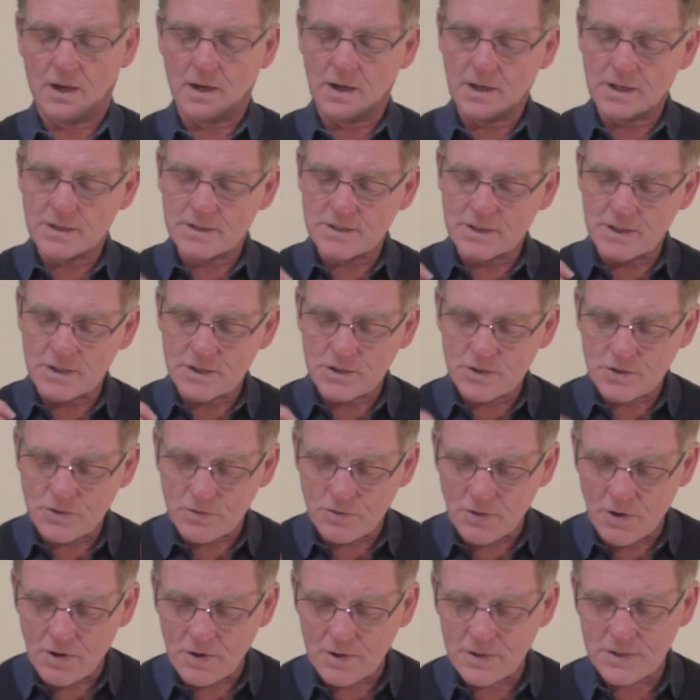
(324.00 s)
And it's this
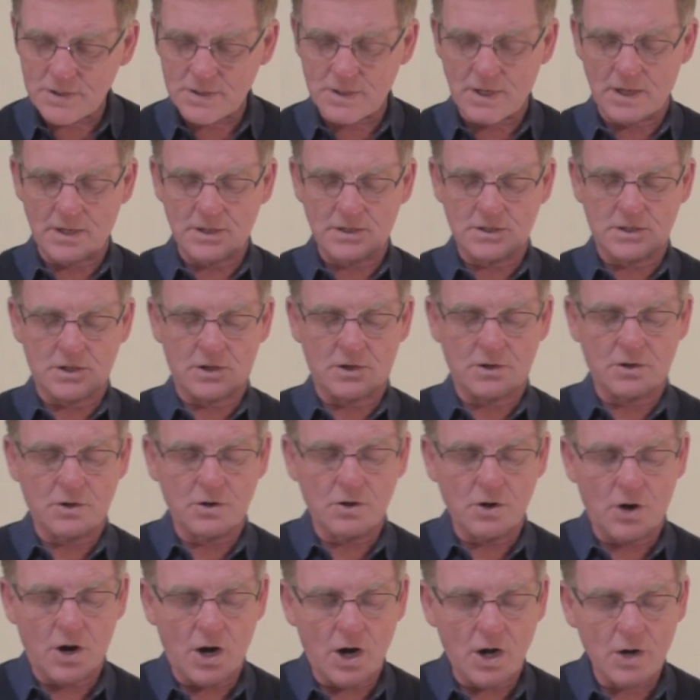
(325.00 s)
strong sense that
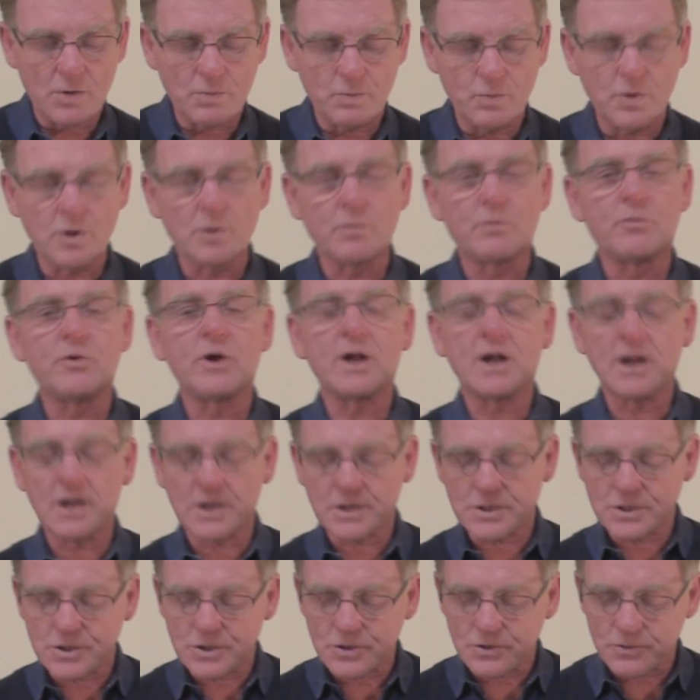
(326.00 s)
God will bring
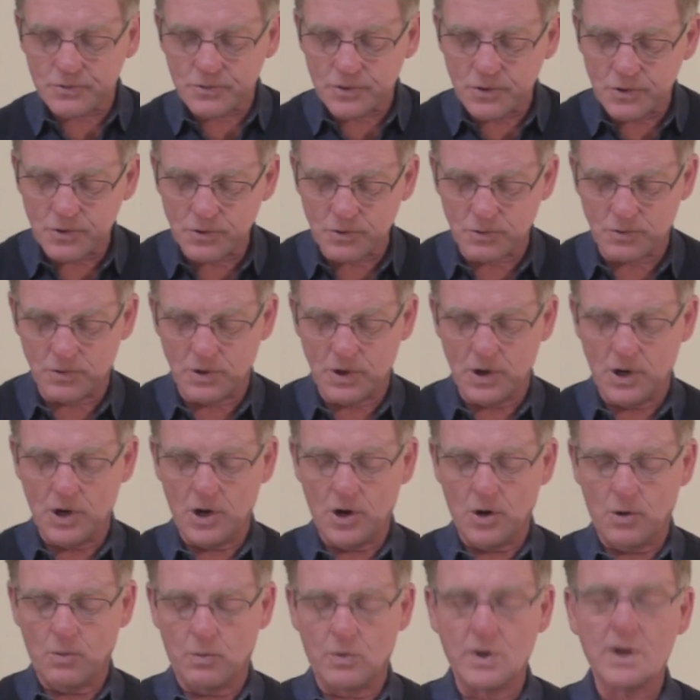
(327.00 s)
us through
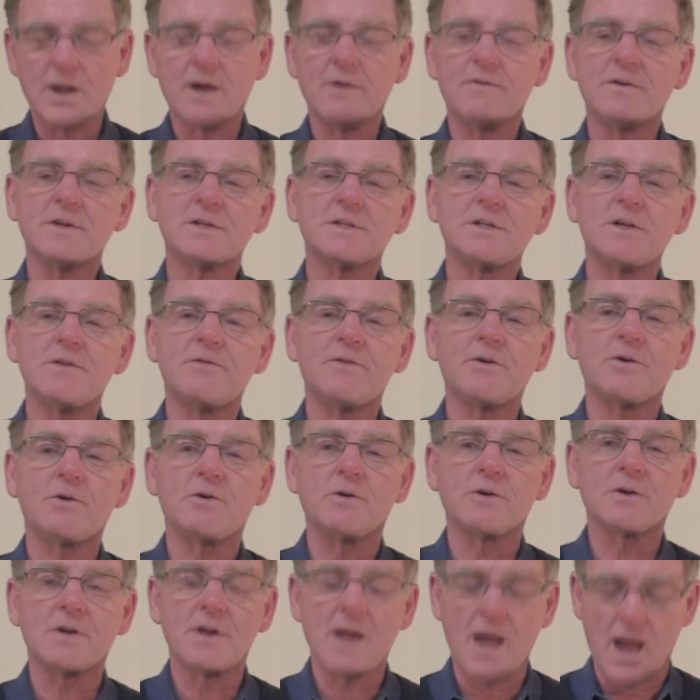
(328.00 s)
whatever's
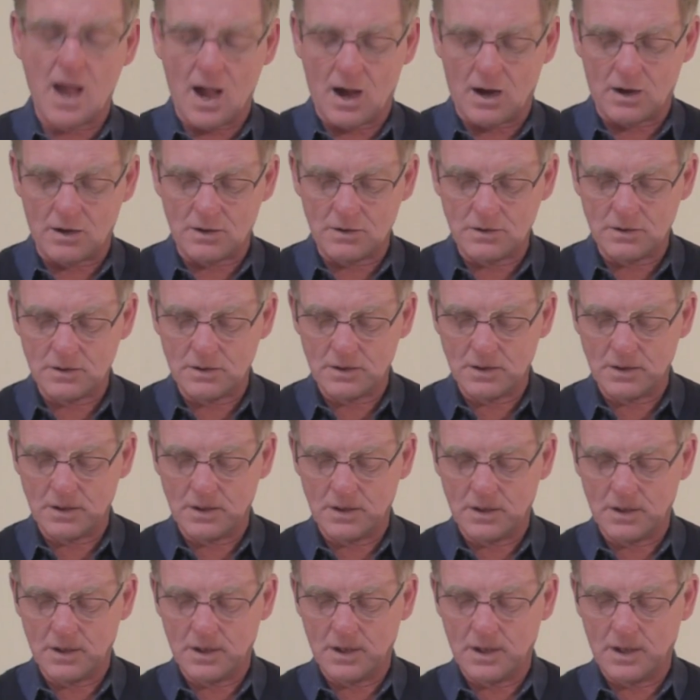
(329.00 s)
difficult now
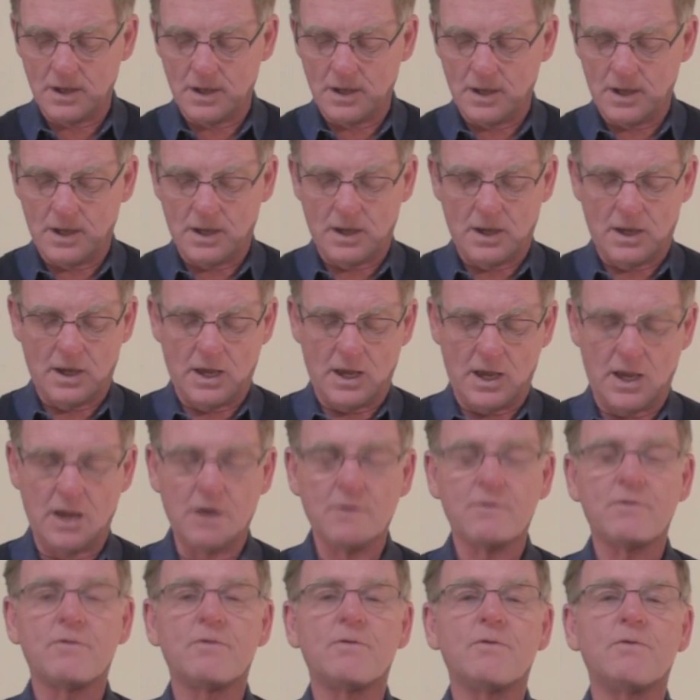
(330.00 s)

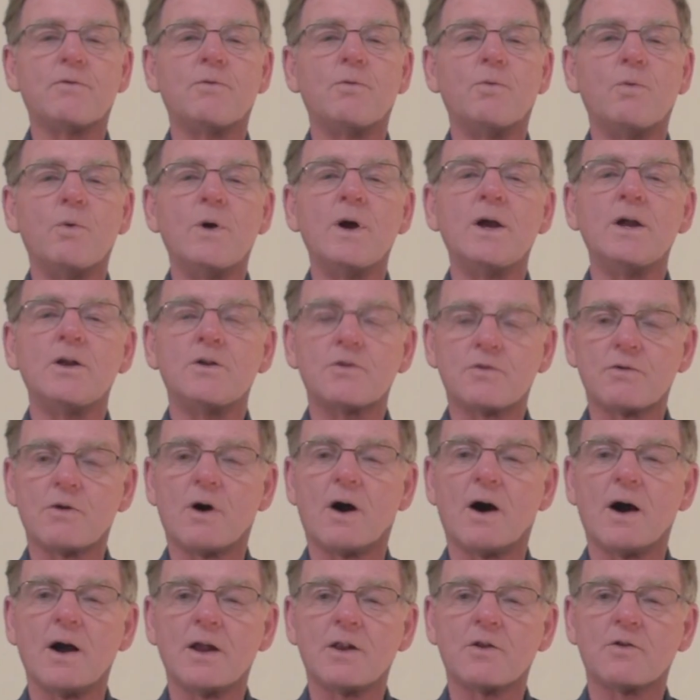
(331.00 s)
if we
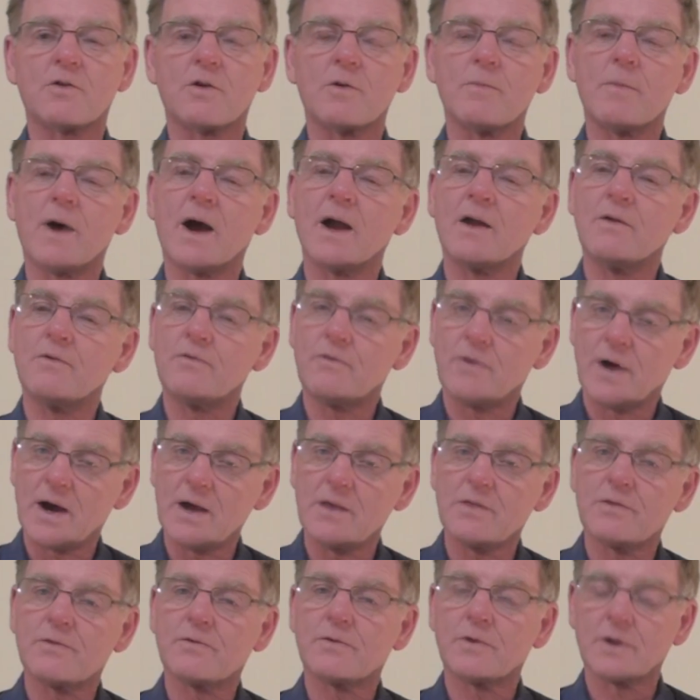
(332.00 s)
try to remain
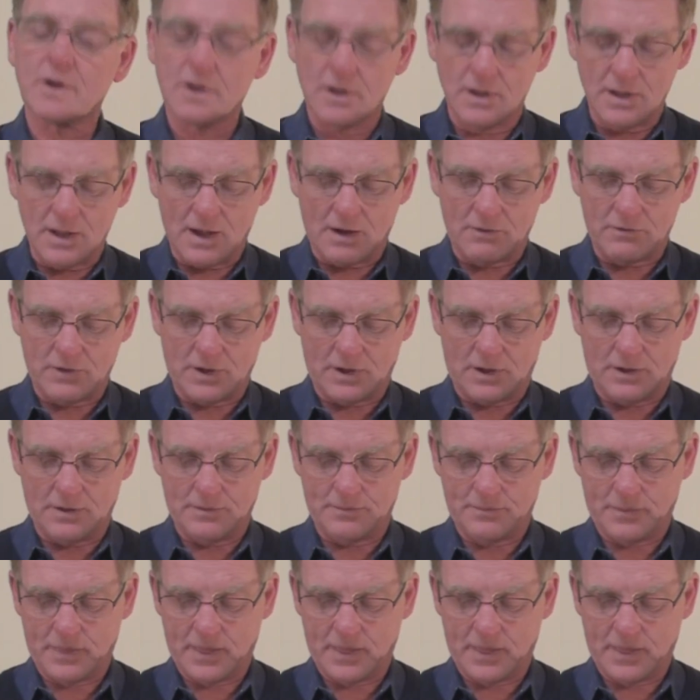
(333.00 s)
faithful and loving.